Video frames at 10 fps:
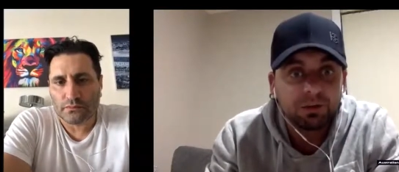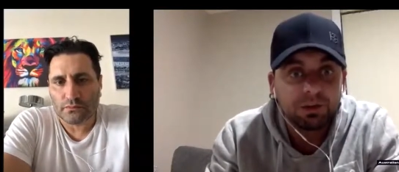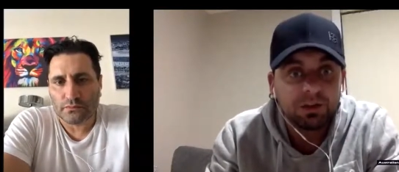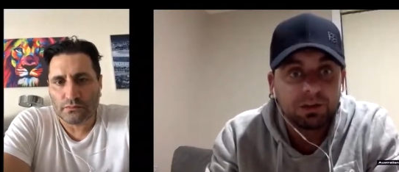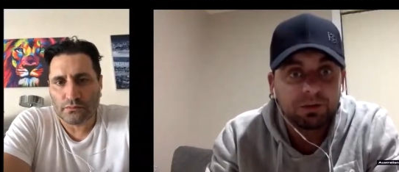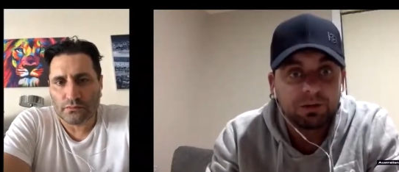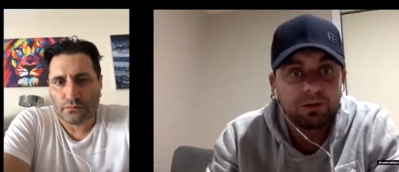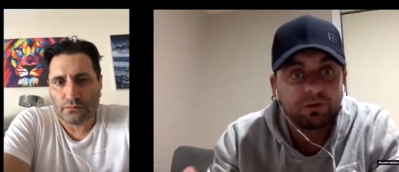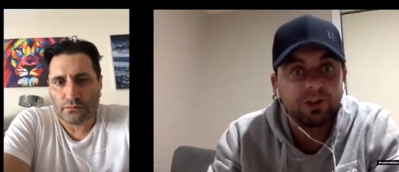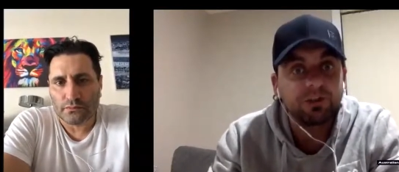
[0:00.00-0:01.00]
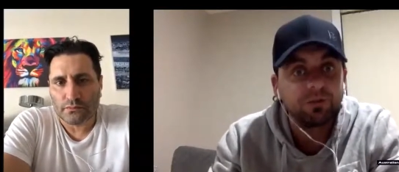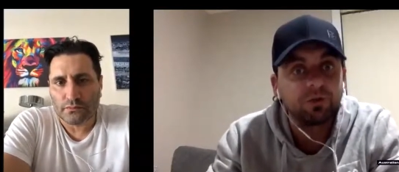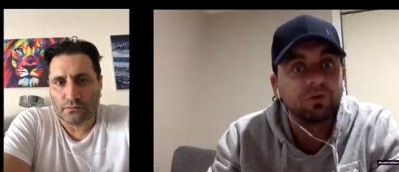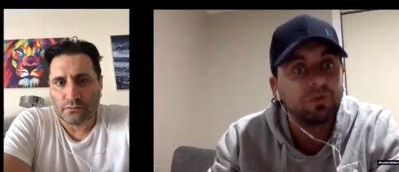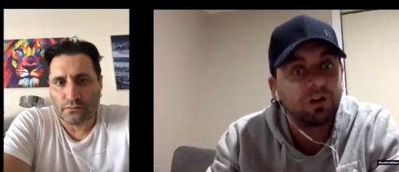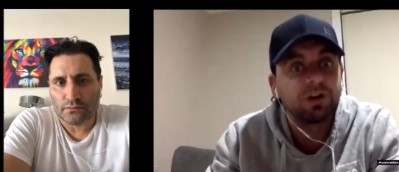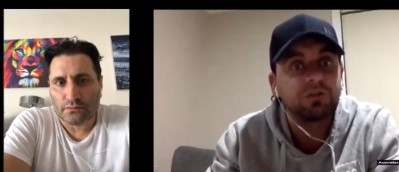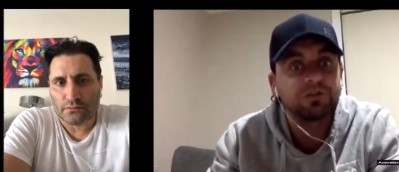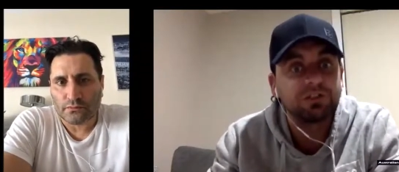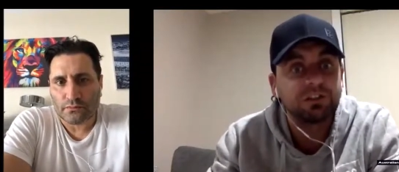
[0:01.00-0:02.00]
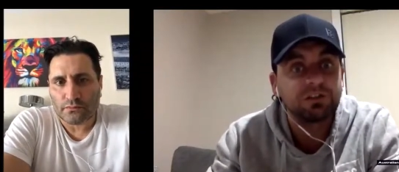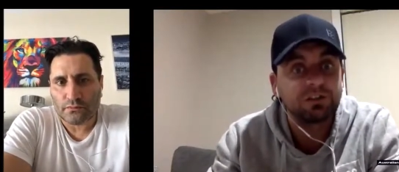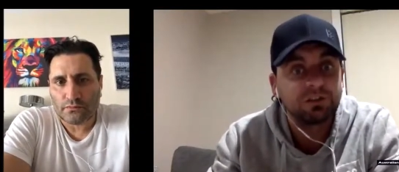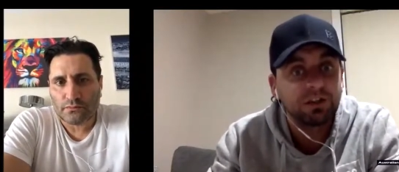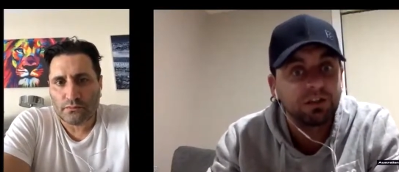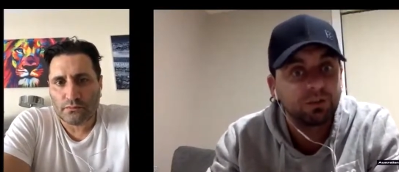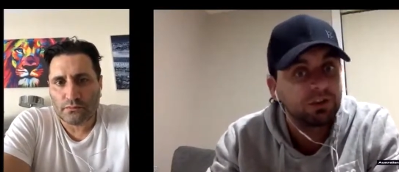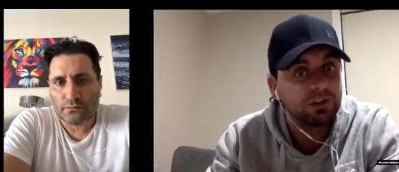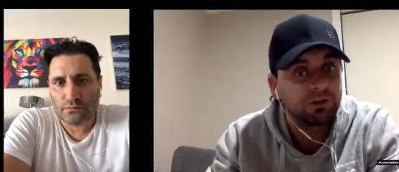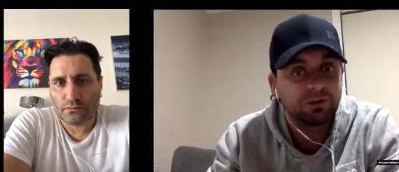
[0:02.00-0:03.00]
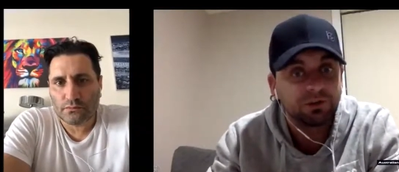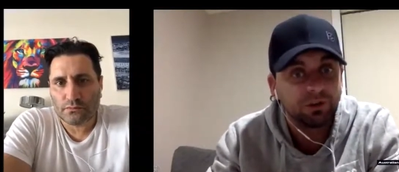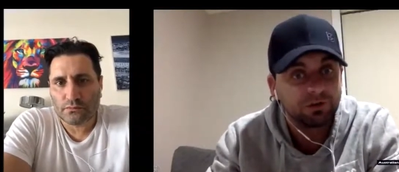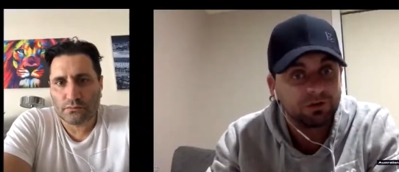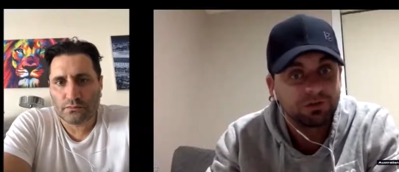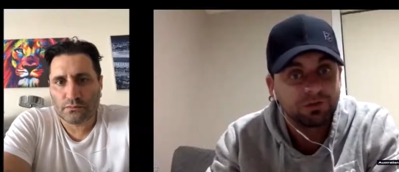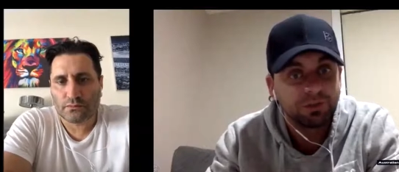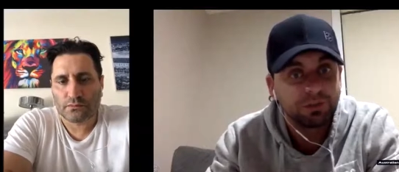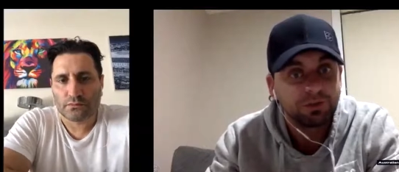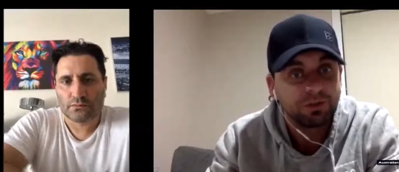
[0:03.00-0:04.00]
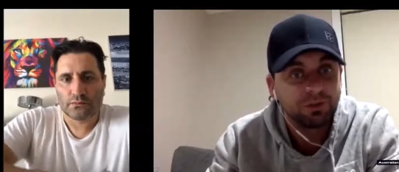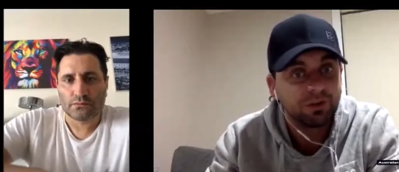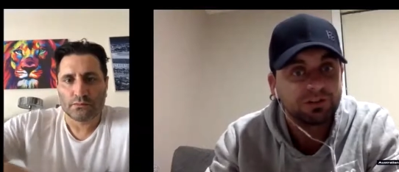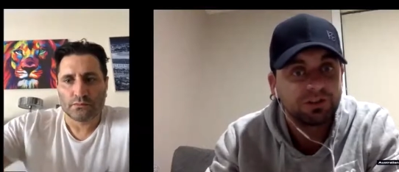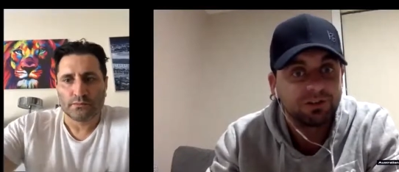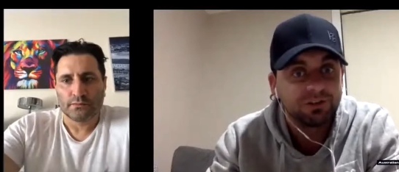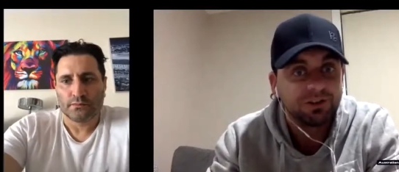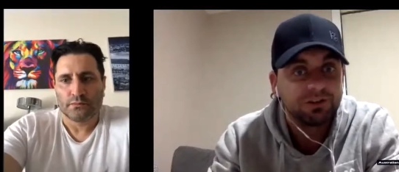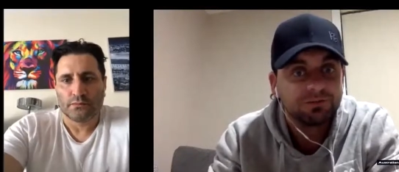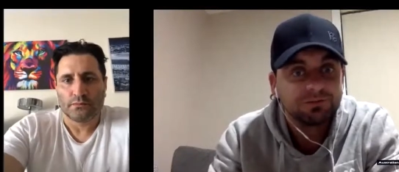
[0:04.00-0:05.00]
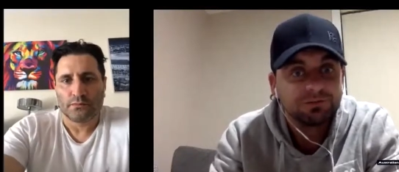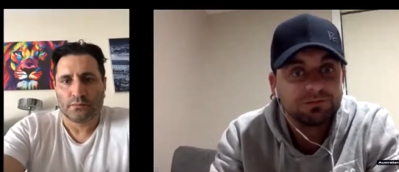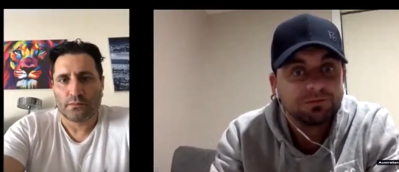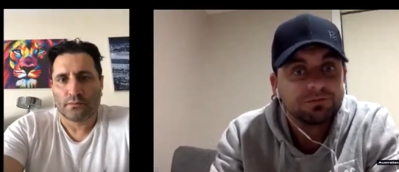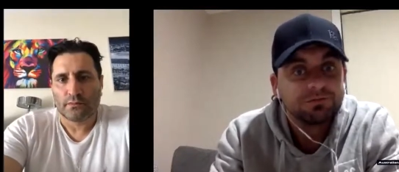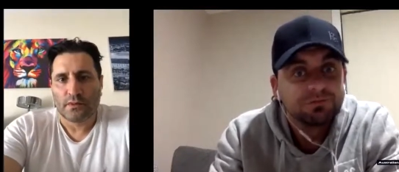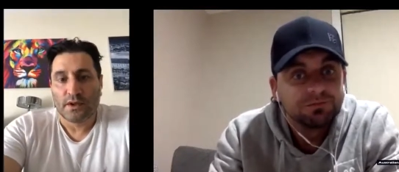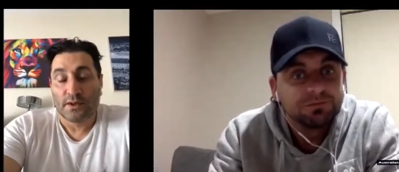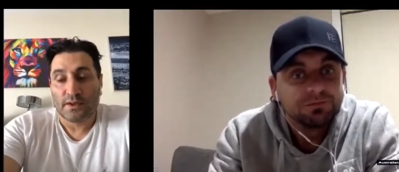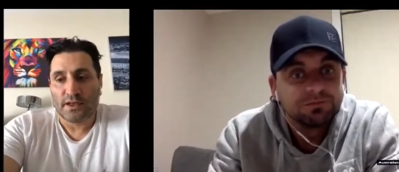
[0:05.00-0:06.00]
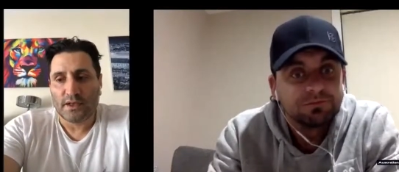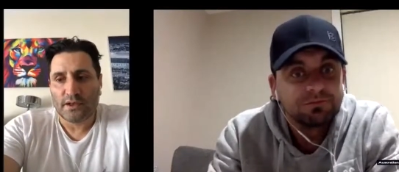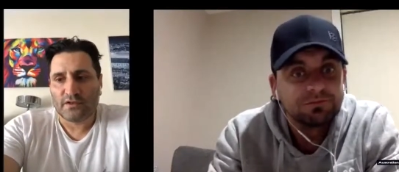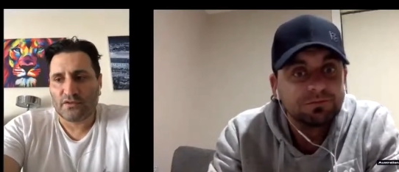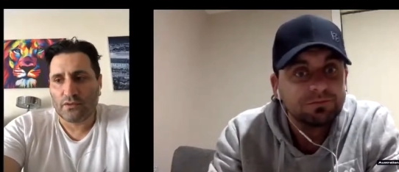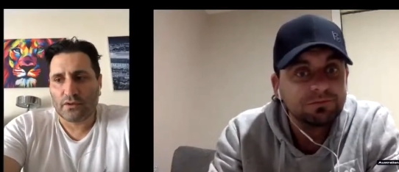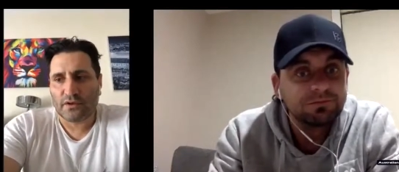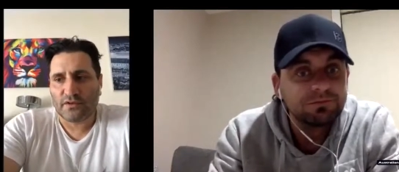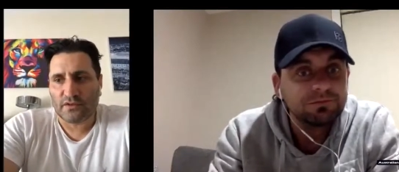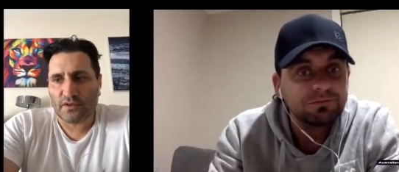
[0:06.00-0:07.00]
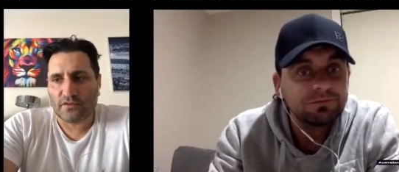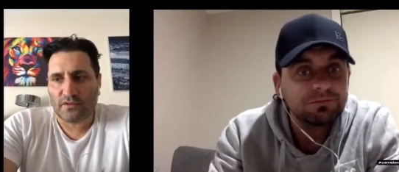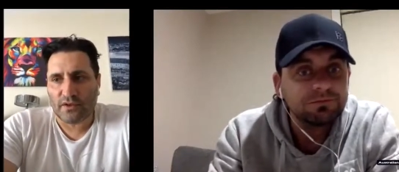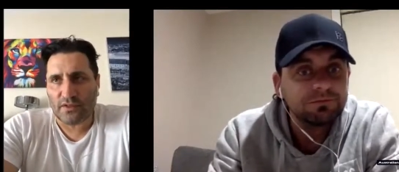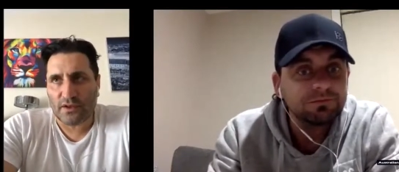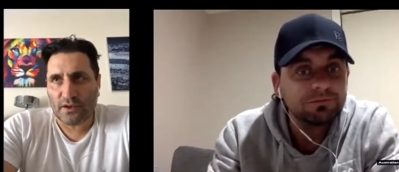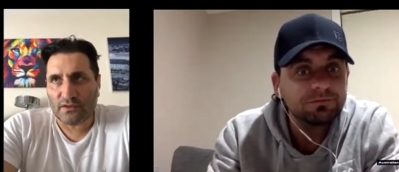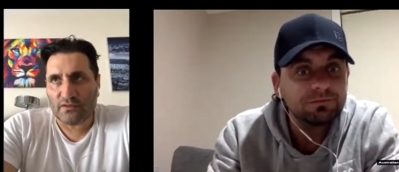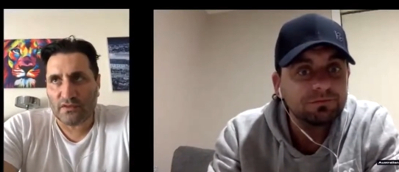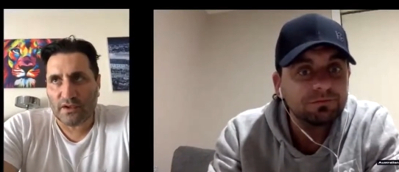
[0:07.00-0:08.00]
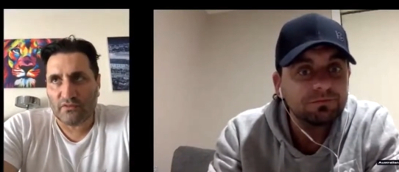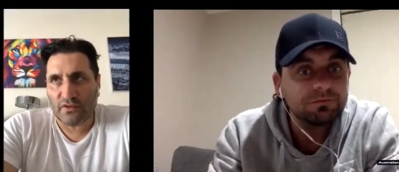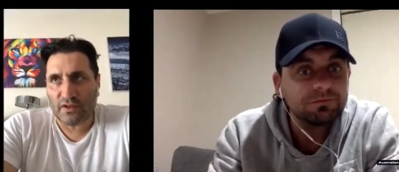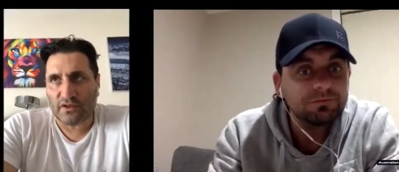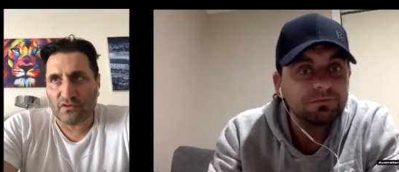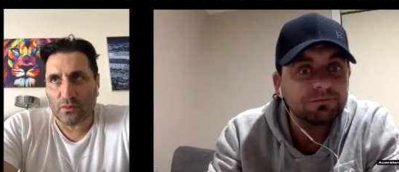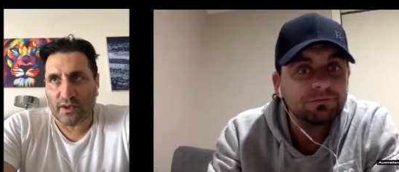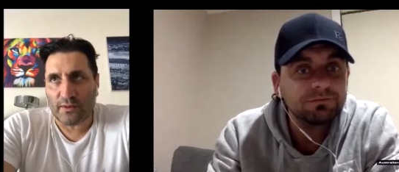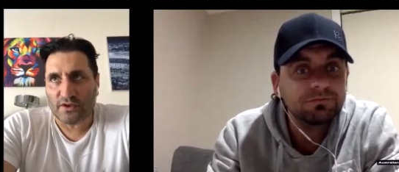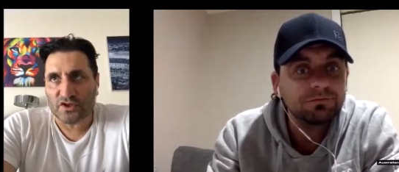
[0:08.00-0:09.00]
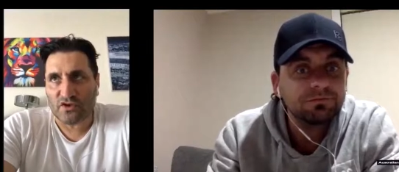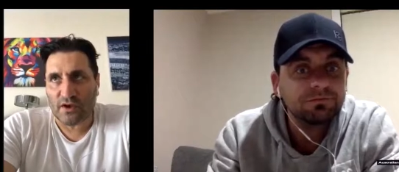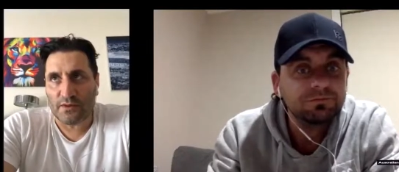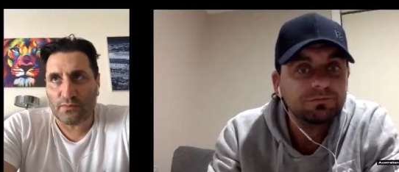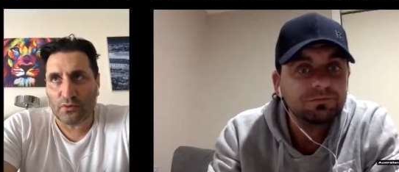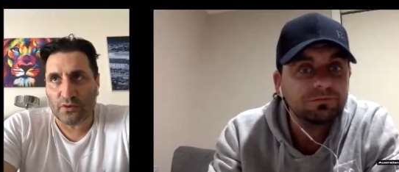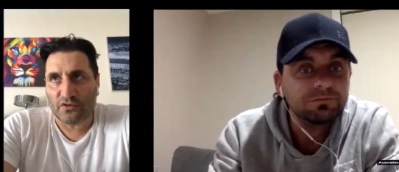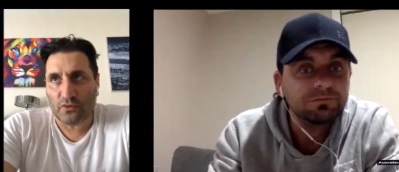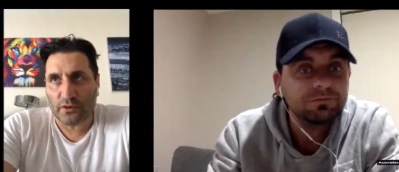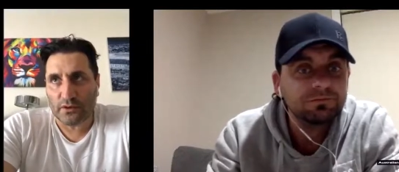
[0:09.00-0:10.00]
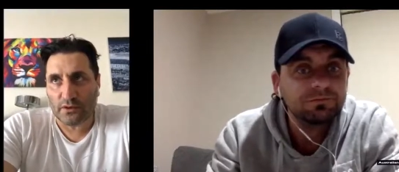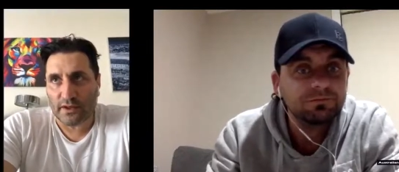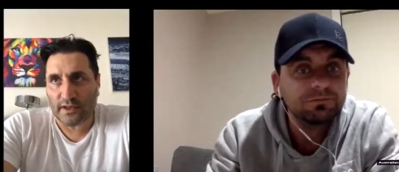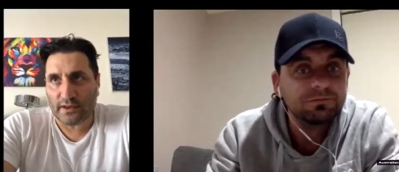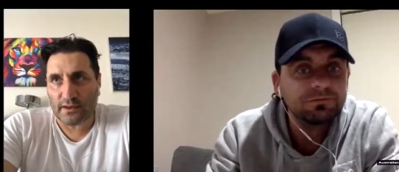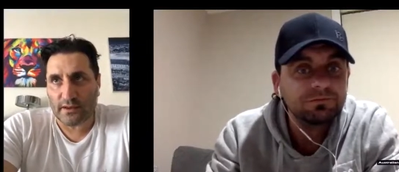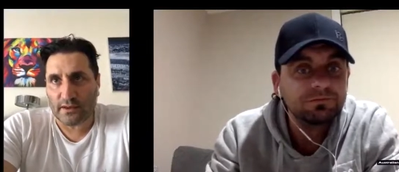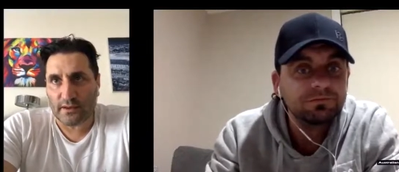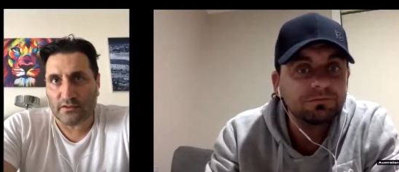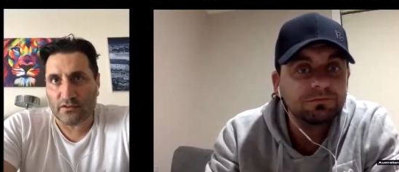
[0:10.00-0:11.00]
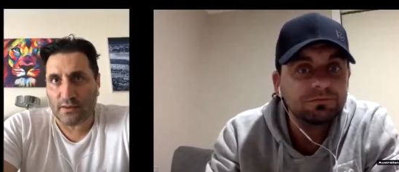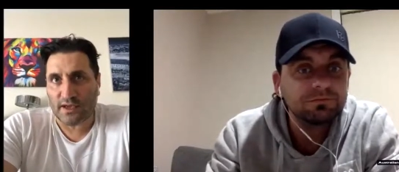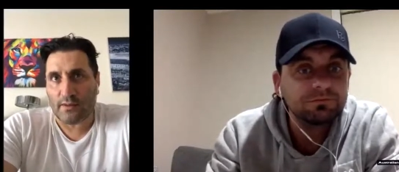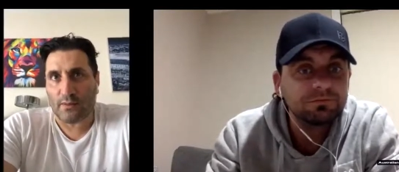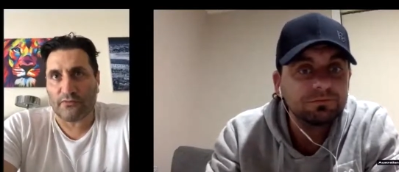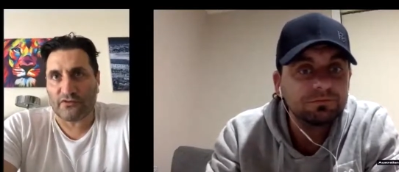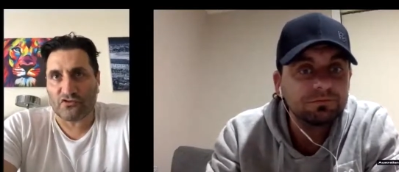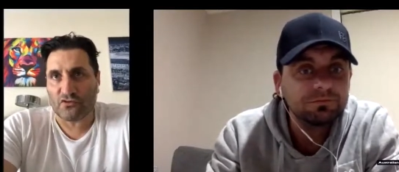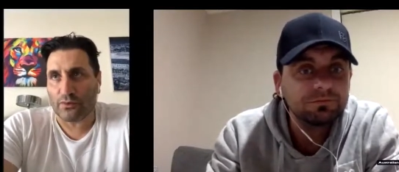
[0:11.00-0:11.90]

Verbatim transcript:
Speaker 1: beginning, but three, four, five, six years later is when you get the results. People don't realize that, right?
Speaker 2: Yeah, it's look, it's it's. I think it's everything is what how much time you put into it. Like uh, to become a professional